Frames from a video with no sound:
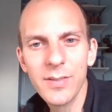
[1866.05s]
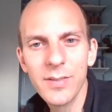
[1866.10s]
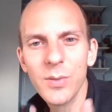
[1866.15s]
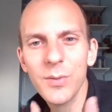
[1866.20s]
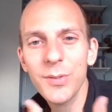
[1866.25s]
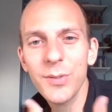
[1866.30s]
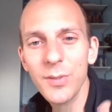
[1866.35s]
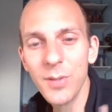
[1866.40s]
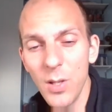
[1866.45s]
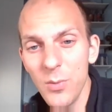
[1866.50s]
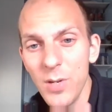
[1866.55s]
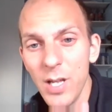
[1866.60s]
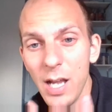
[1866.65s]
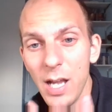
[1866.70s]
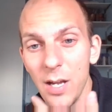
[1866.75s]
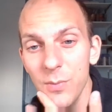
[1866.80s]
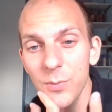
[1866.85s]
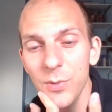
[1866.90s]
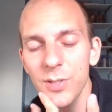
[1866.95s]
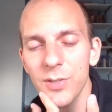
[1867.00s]
So slow
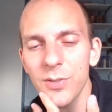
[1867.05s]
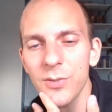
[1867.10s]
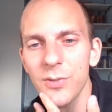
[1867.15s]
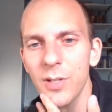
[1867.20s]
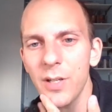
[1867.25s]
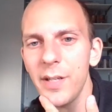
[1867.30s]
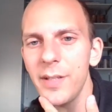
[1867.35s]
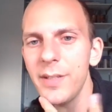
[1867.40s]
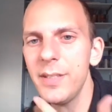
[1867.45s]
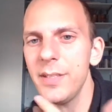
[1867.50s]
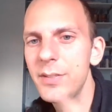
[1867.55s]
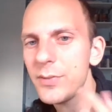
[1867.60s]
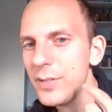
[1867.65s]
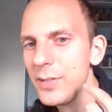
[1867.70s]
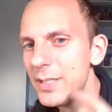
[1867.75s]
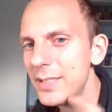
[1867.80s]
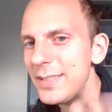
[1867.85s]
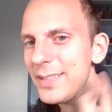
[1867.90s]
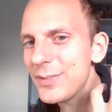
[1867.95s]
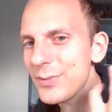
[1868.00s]
down when you're drawing these
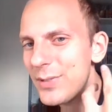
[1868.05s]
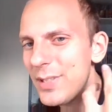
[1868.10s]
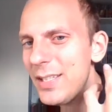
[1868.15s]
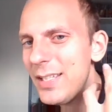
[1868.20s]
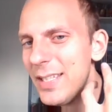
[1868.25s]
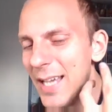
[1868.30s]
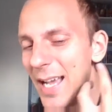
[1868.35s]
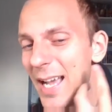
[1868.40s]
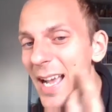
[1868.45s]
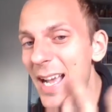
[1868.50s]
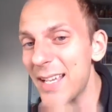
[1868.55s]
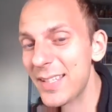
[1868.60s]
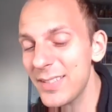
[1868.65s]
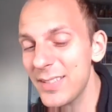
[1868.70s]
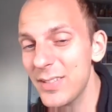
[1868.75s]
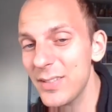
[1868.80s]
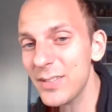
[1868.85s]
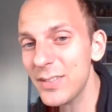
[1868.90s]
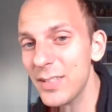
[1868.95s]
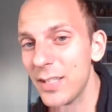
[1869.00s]
trees and really
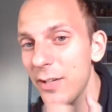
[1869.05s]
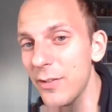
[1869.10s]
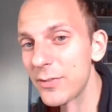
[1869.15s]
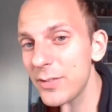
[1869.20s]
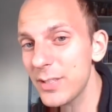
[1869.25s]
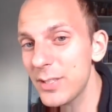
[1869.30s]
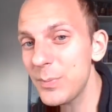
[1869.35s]
ask yourselves,